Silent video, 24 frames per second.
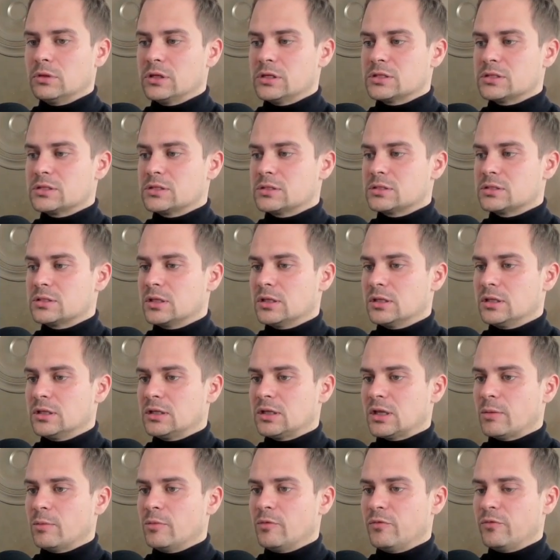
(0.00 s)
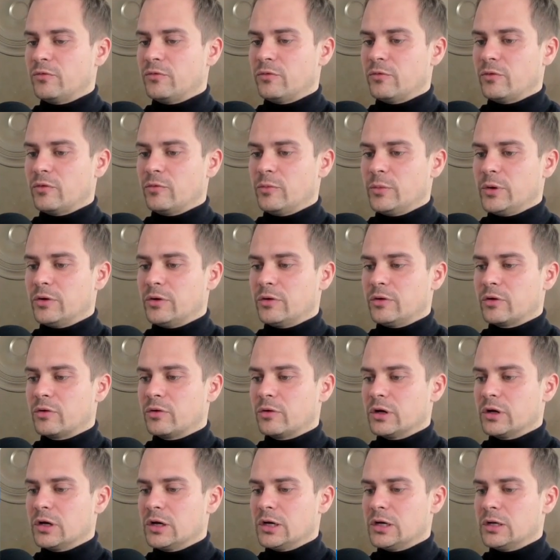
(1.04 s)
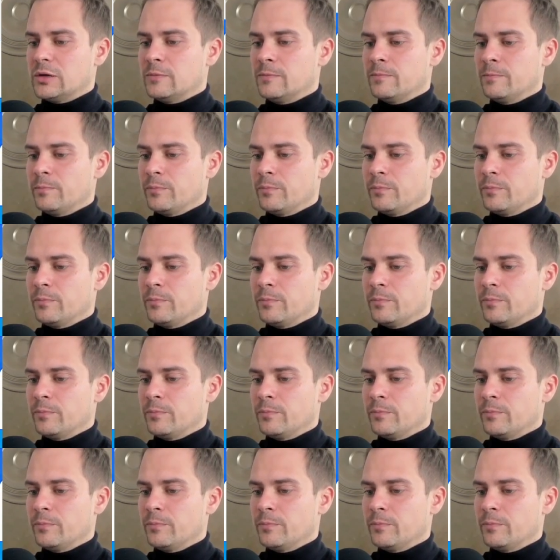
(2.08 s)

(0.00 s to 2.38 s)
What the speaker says: It's at the time of me recording it.